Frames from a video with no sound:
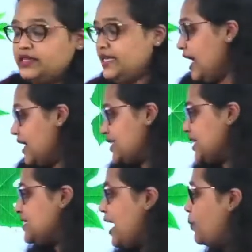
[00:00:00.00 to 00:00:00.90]
The last
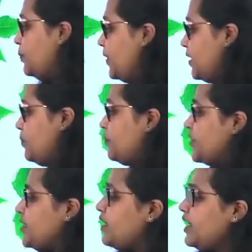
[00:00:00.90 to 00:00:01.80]
example,
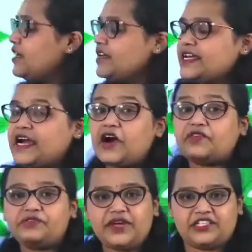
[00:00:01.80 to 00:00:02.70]
here, a
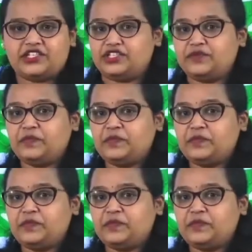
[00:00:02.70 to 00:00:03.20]
fish.